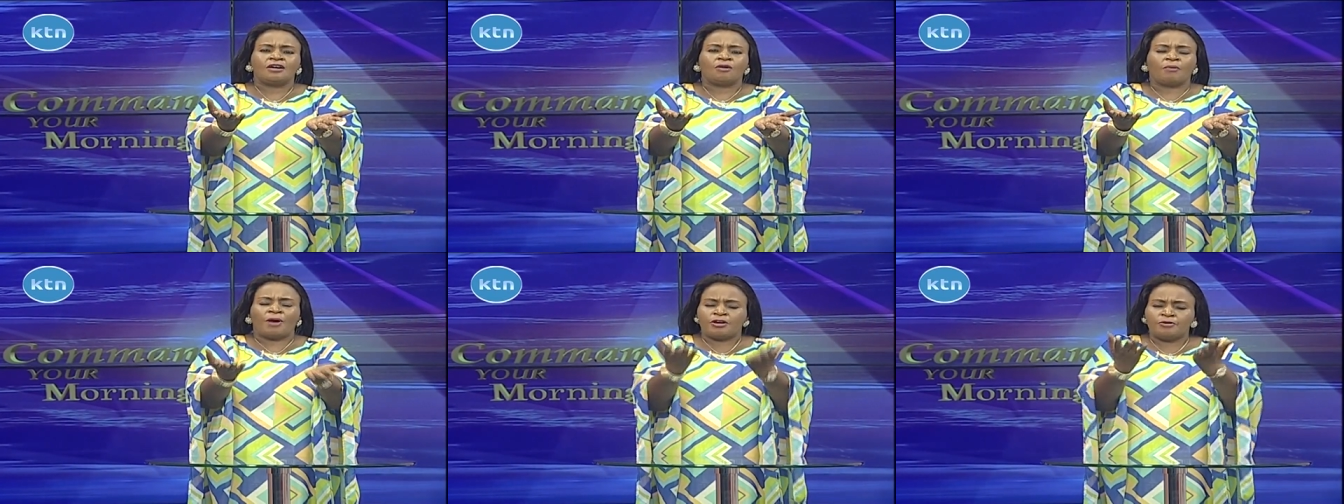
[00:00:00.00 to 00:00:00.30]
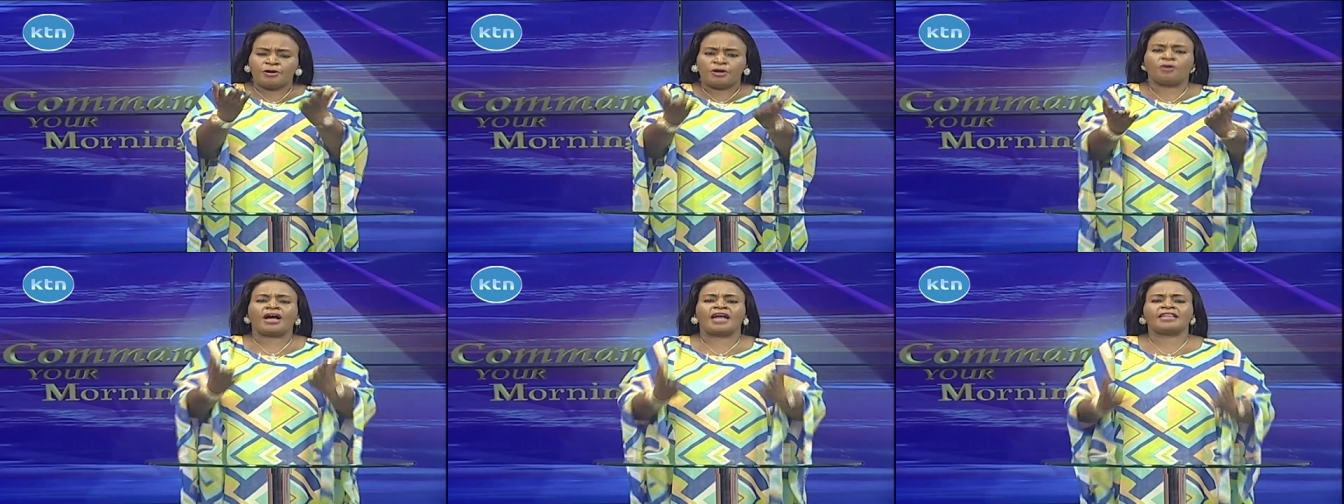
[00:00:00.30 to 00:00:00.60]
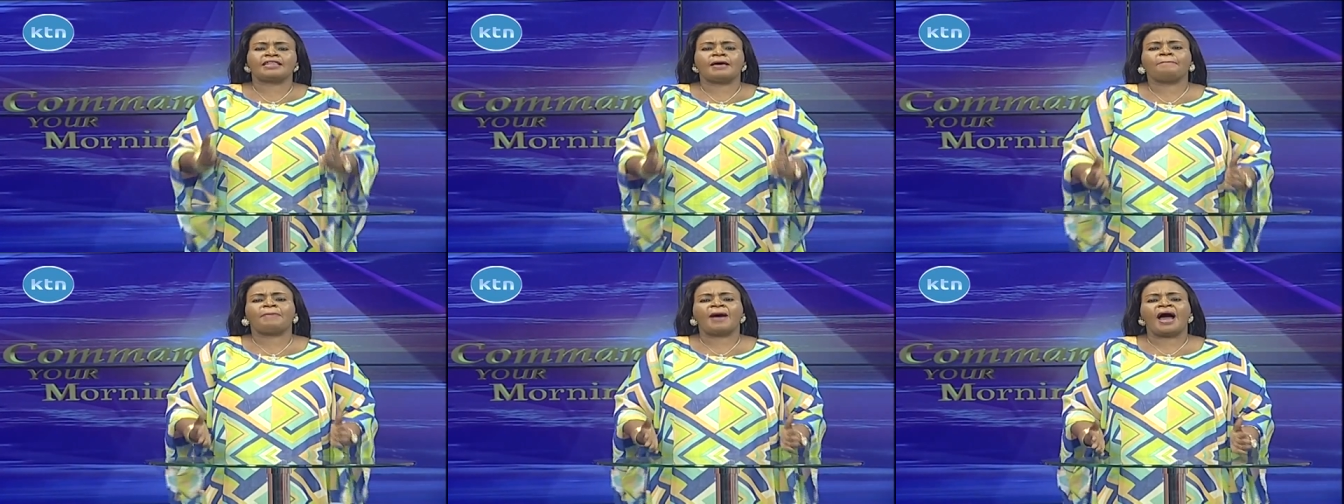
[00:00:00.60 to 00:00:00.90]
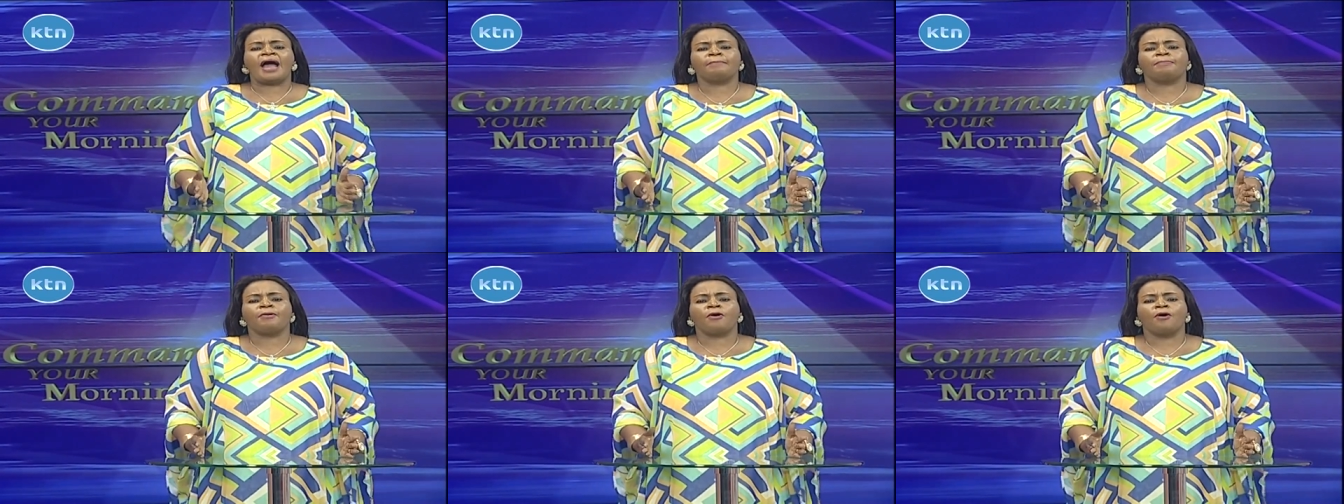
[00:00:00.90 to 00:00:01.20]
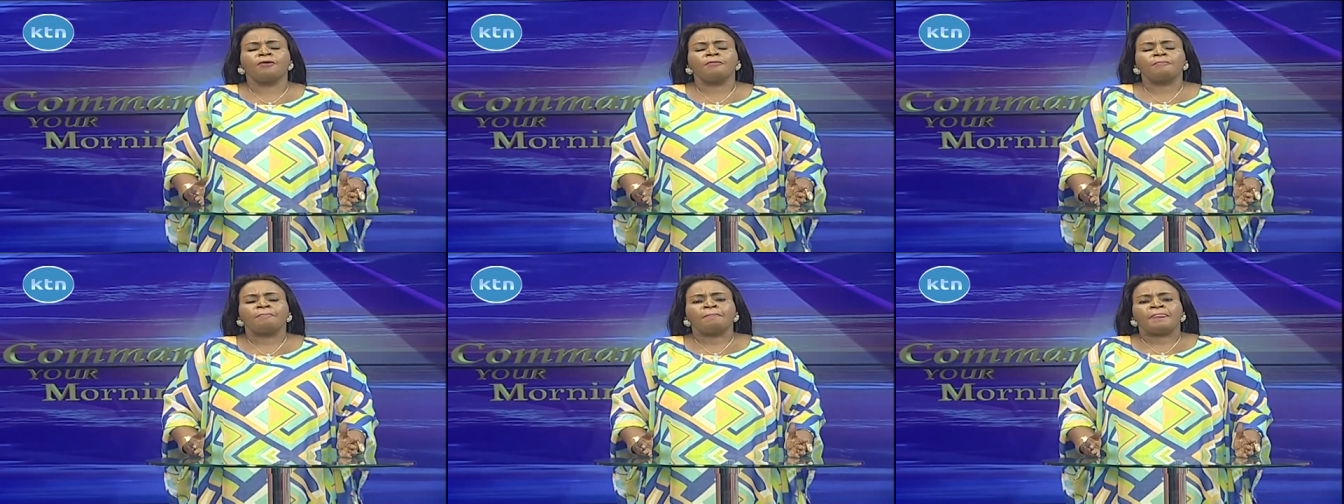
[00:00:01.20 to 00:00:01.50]
When we look at the
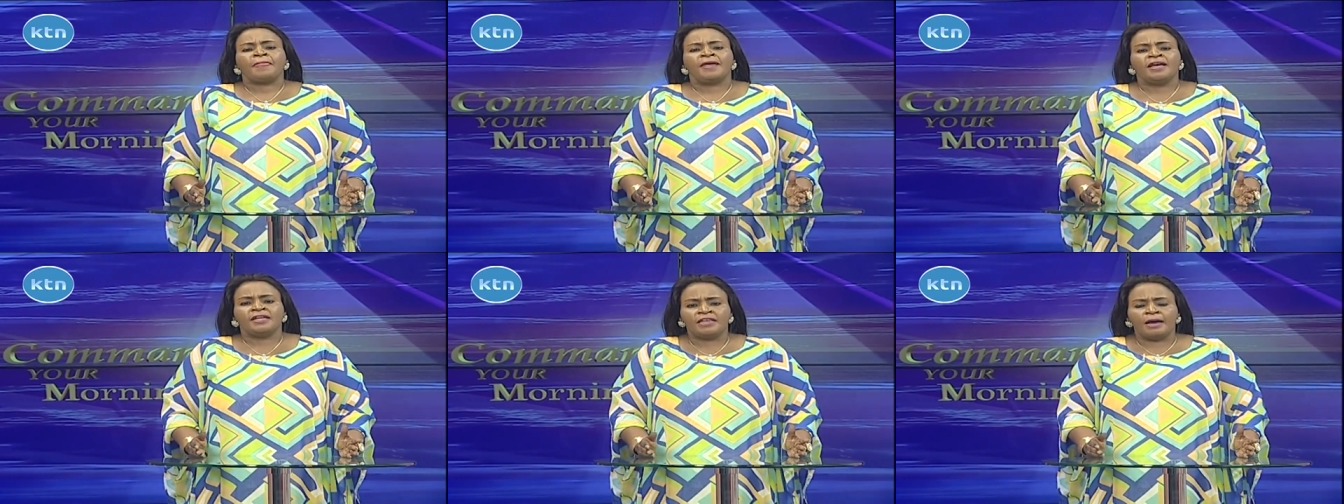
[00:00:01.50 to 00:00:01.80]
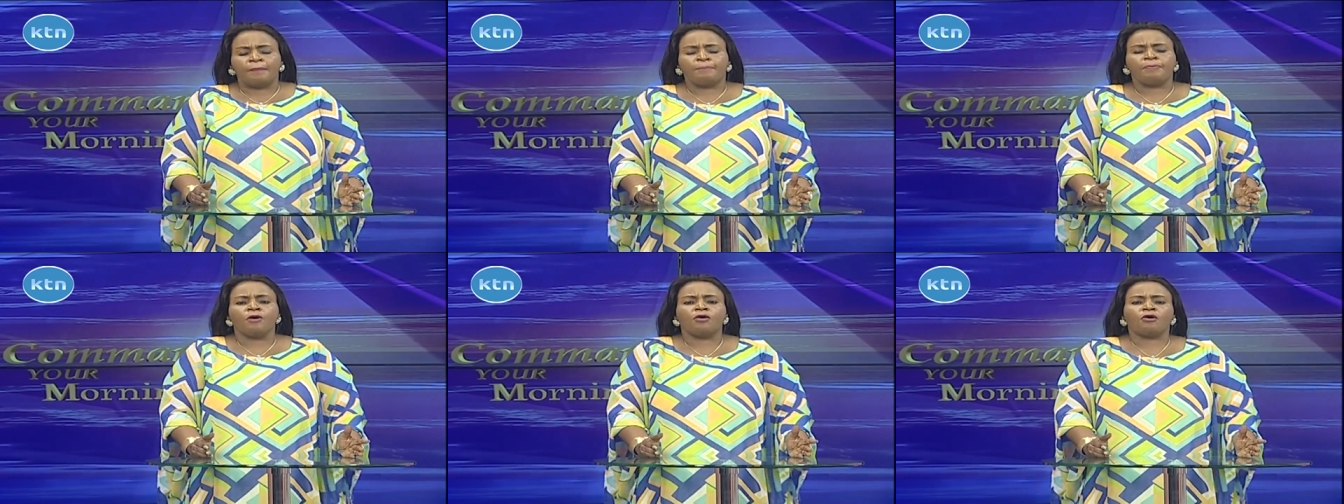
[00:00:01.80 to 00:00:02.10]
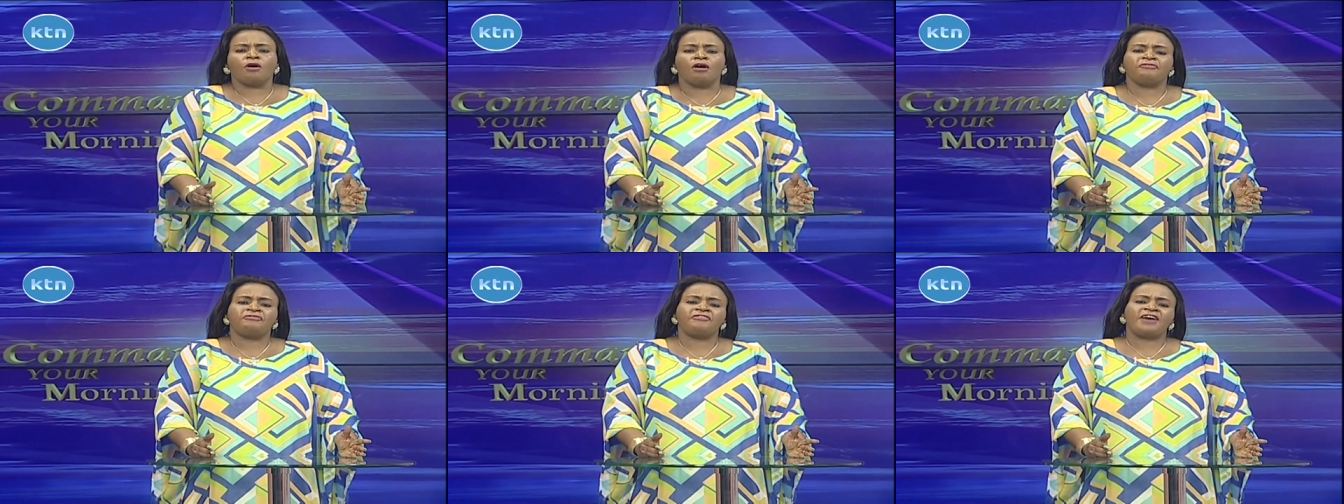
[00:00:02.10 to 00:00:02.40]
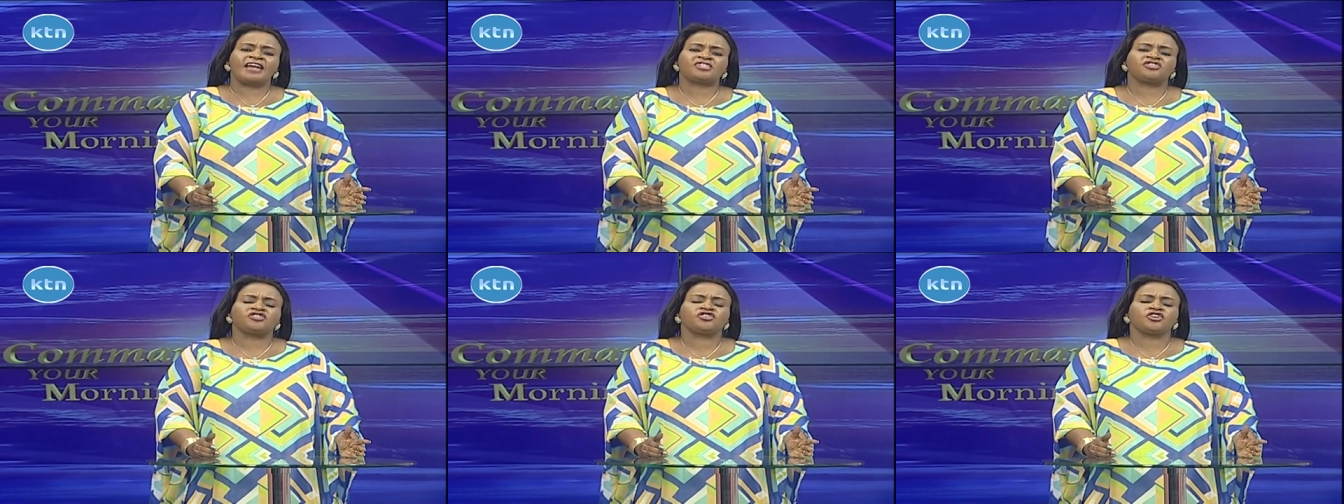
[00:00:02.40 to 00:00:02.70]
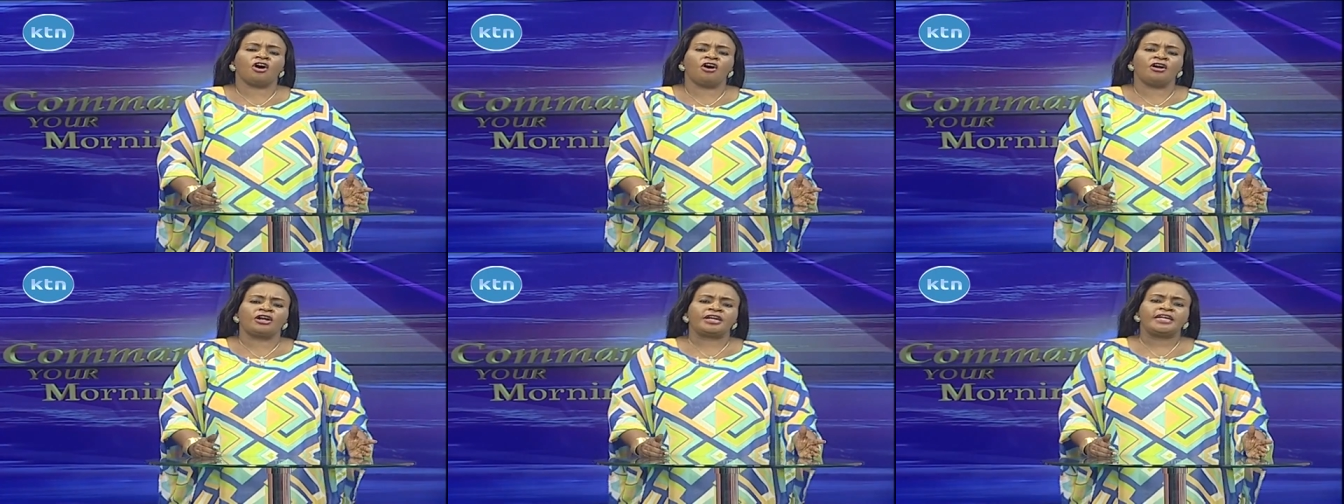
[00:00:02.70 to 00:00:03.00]
Bible in the book of First
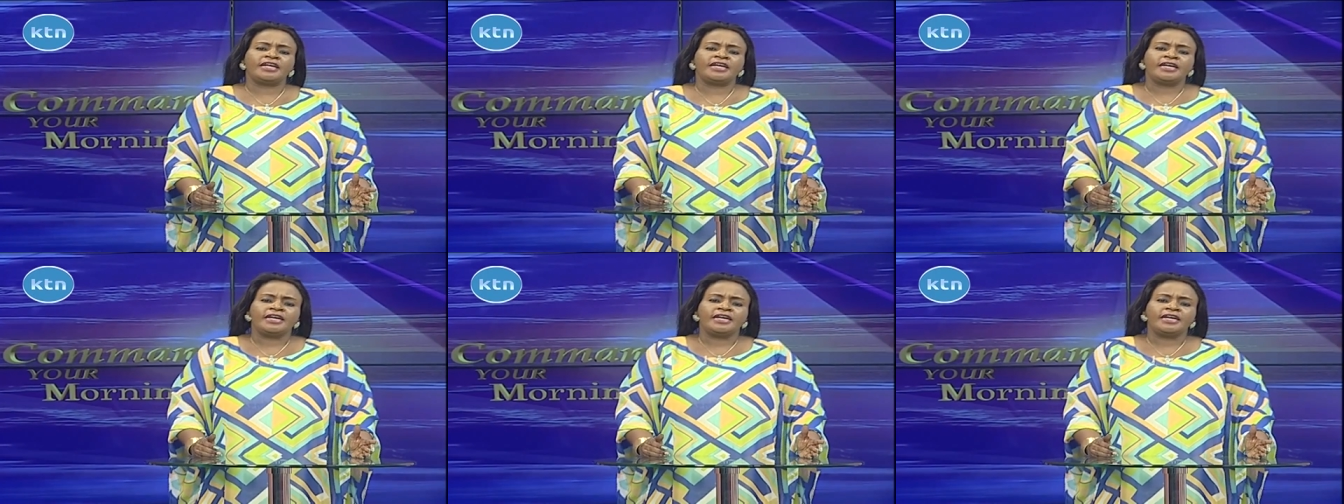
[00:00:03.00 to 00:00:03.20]
John,